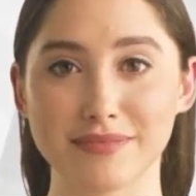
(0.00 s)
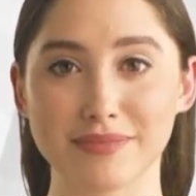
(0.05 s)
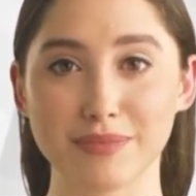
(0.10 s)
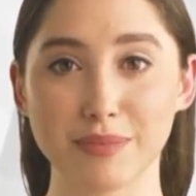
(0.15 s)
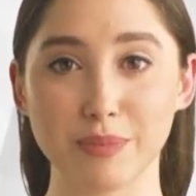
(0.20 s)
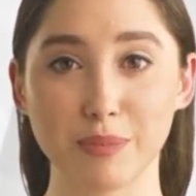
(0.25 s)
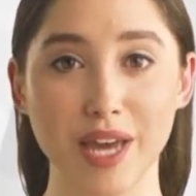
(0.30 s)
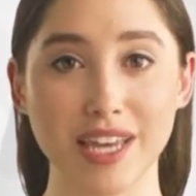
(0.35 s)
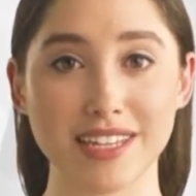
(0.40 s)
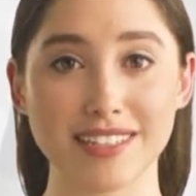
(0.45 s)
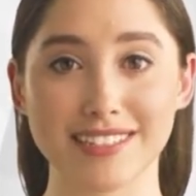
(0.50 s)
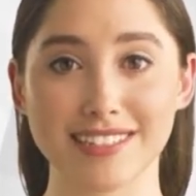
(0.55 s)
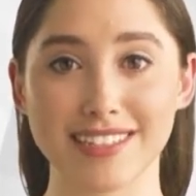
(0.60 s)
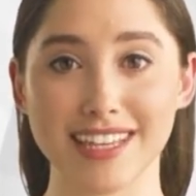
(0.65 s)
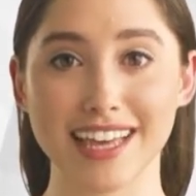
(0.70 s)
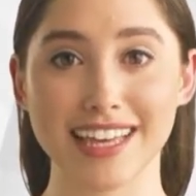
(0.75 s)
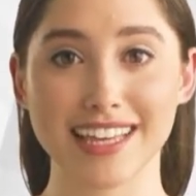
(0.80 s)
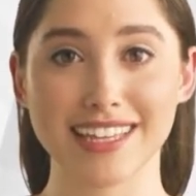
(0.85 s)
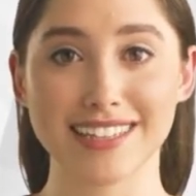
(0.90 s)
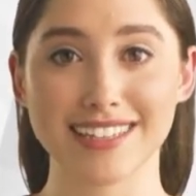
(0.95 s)
One
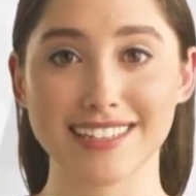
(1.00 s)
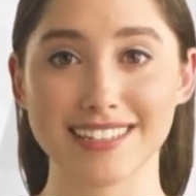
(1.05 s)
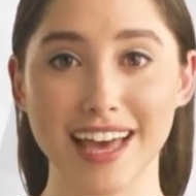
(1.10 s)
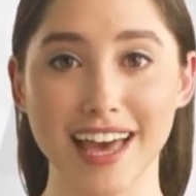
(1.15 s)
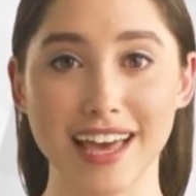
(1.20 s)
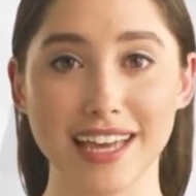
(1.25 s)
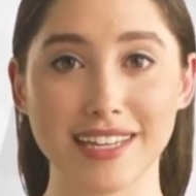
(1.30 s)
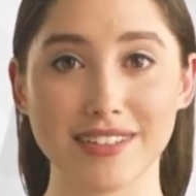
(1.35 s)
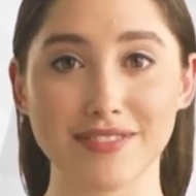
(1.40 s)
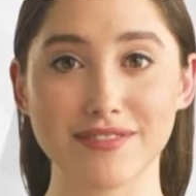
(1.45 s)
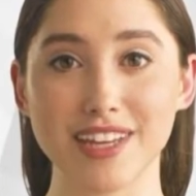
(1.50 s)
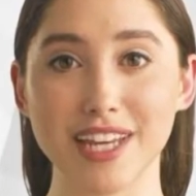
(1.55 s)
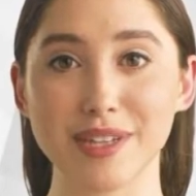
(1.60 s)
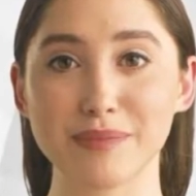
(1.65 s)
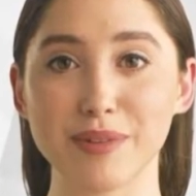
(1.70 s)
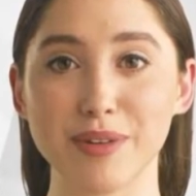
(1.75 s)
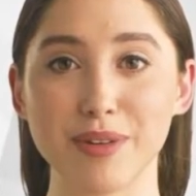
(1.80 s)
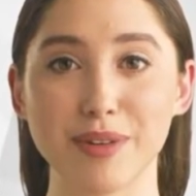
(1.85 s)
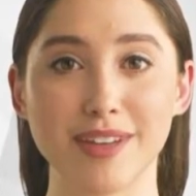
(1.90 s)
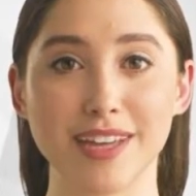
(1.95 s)
study design
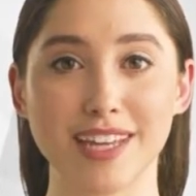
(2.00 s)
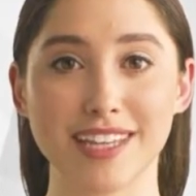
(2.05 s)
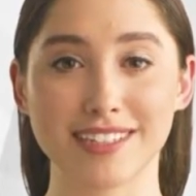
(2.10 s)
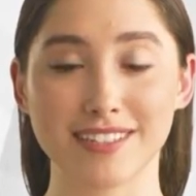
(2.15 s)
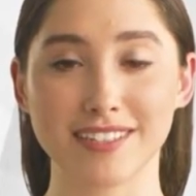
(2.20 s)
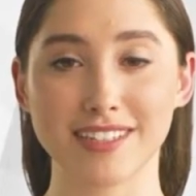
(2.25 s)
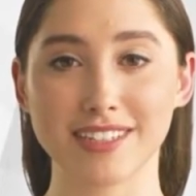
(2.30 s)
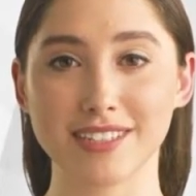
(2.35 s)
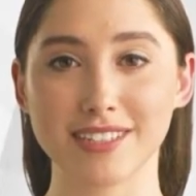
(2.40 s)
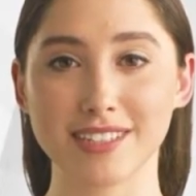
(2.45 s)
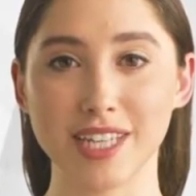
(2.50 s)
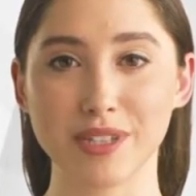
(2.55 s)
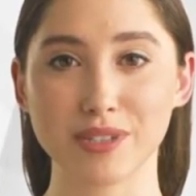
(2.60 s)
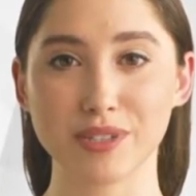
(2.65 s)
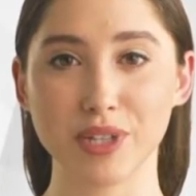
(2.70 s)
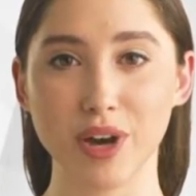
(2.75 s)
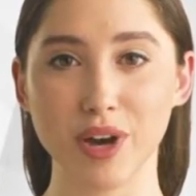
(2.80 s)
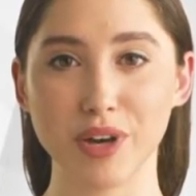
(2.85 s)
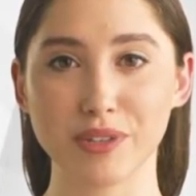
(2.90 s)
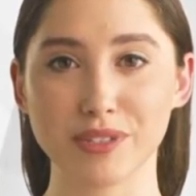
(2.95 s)
example is the
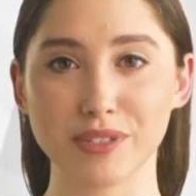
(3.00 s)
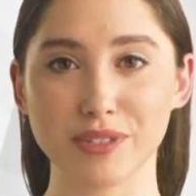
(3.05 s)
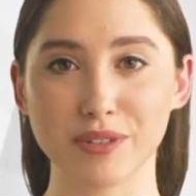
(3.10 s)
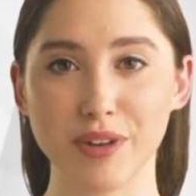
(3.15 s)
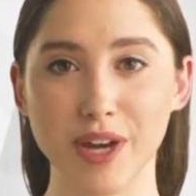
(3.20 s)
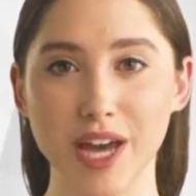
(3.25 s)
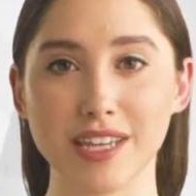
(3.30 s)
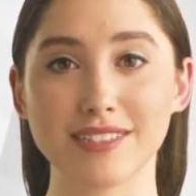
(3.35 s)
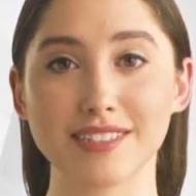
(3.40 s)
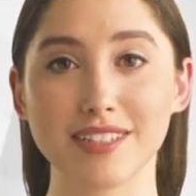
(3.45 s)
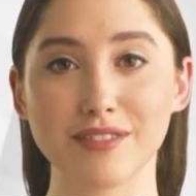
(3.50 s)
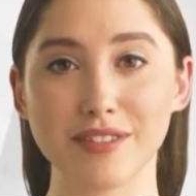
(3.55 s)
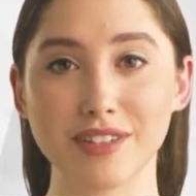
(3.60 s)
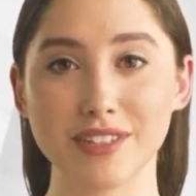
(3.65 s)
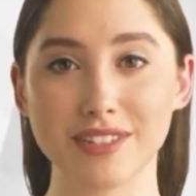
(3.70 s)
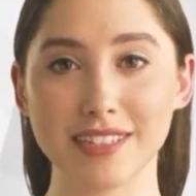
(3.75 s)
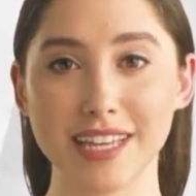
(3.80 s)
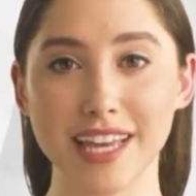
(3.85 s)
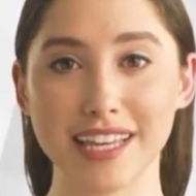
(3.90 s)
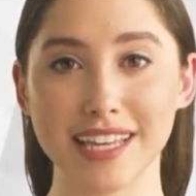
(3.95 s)
so-called
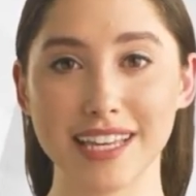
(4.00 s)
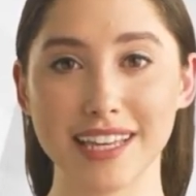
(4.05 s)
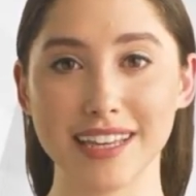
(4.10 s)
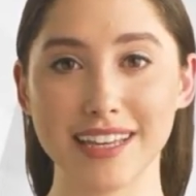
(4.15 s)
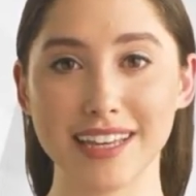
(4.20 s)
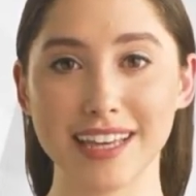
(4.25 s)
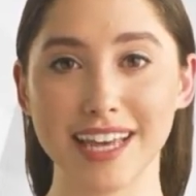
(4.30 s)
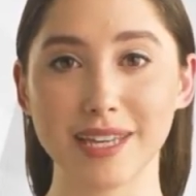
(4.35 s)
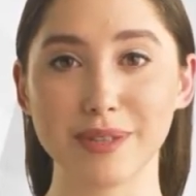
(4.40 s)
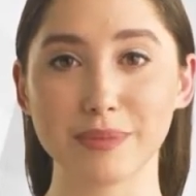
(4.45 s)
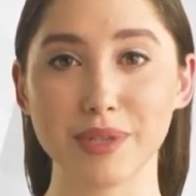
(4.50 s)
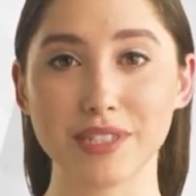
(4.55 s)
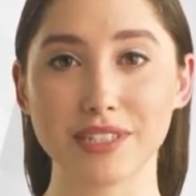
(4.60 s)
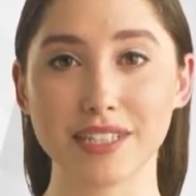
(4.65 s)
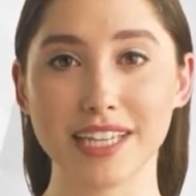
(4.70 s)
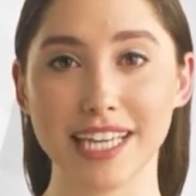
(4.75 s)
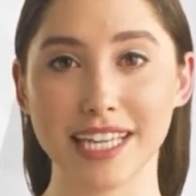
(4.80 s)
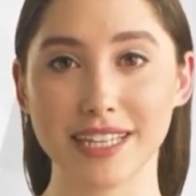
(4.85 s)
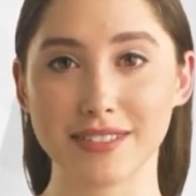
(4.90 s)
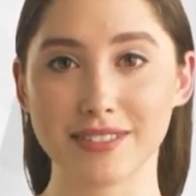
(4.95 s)
crossover study, in
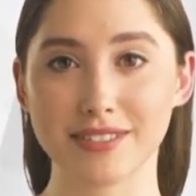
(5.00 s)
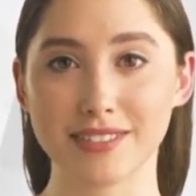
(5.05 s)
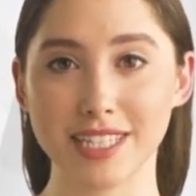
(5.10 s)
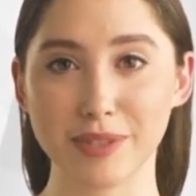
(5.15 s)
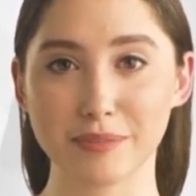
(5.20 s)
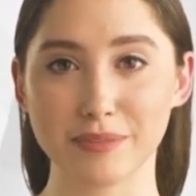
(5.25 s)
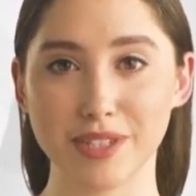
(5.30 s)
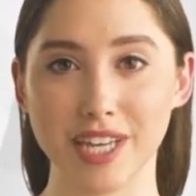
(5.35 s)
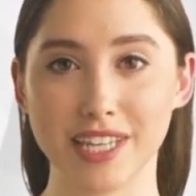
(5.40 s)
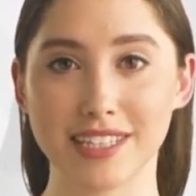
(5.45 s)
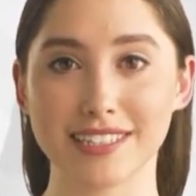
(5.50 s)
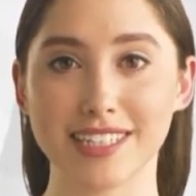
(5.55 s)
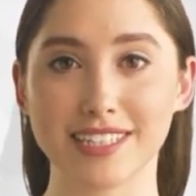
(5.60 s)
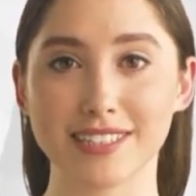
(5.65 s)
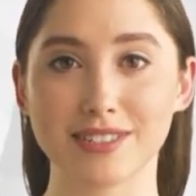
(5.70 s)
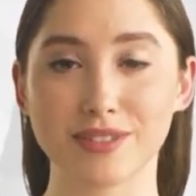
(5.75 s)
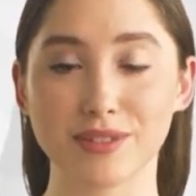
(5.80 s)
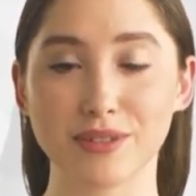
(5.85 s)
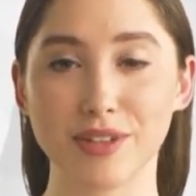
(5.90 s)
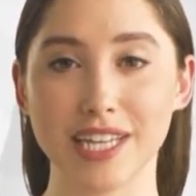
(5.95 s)
which each subject
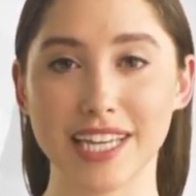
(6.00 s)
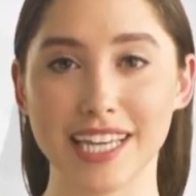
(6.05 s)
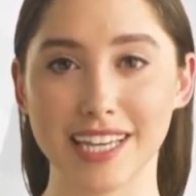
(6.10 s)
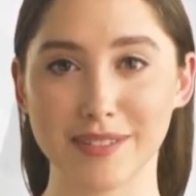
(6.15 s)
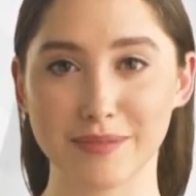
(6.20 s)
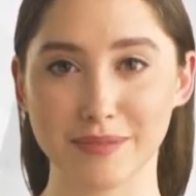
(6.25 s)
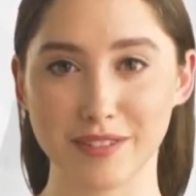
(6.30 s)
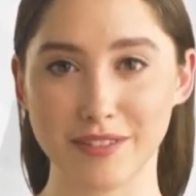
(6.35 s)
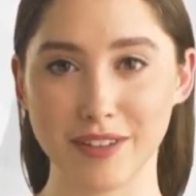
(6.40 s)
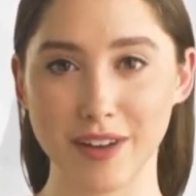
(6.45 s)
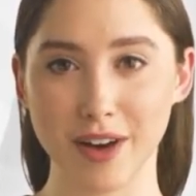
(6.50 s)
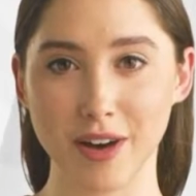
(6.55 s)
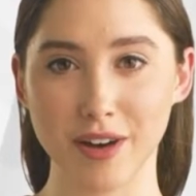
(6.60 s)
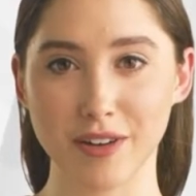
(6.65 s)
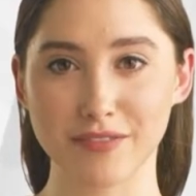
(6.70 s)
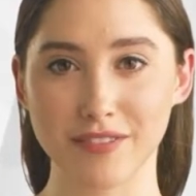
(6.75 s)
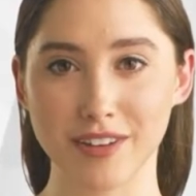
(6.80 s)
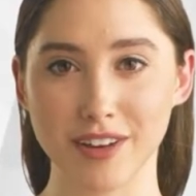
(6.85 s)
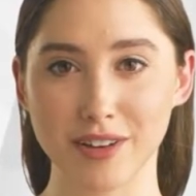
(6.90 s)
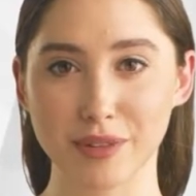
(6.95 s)
is treated with
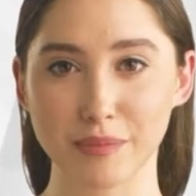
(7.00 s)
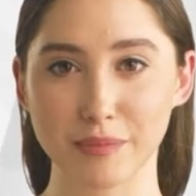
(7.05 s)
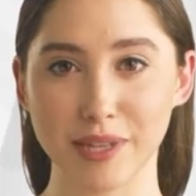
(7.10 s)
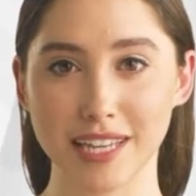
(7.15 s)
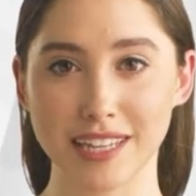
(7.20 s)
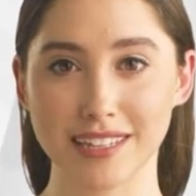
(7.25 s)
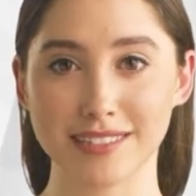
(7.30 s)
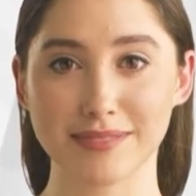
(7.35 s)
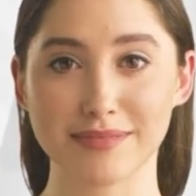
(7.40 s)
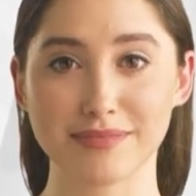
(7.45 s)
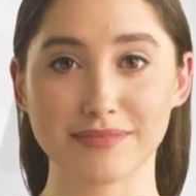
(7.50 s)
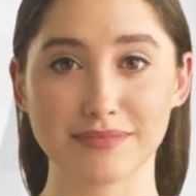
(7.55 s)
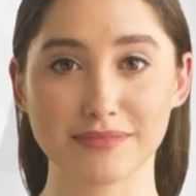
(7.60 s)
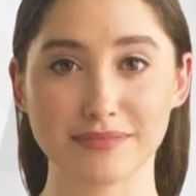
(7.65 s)
all therapies.